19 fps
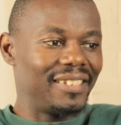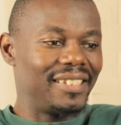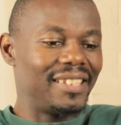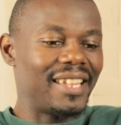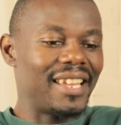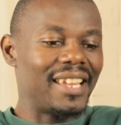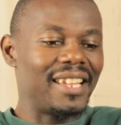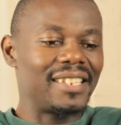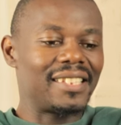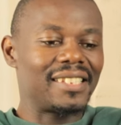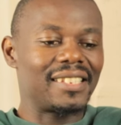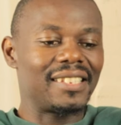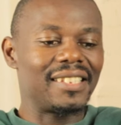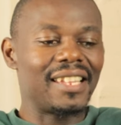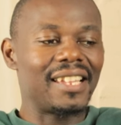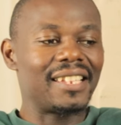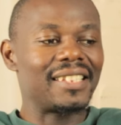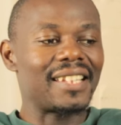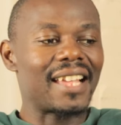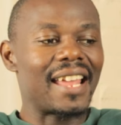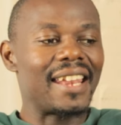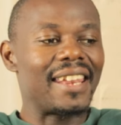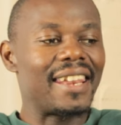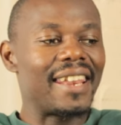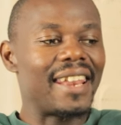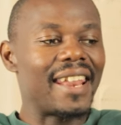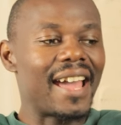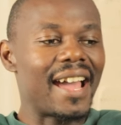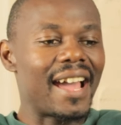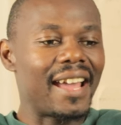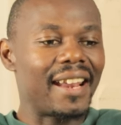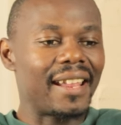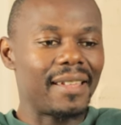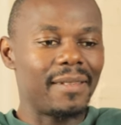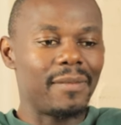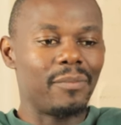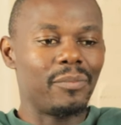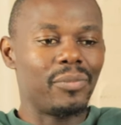That's
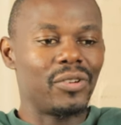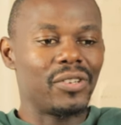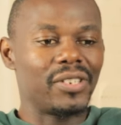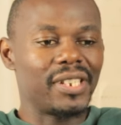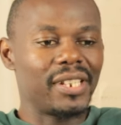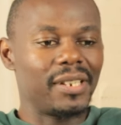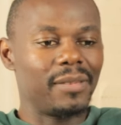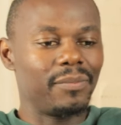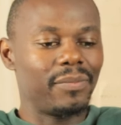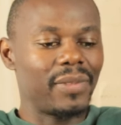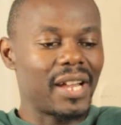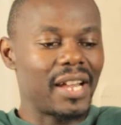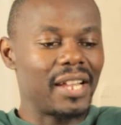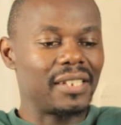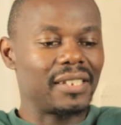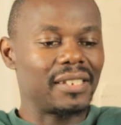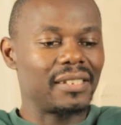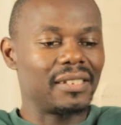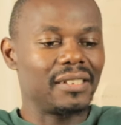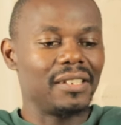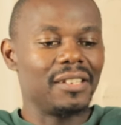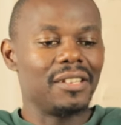another important part.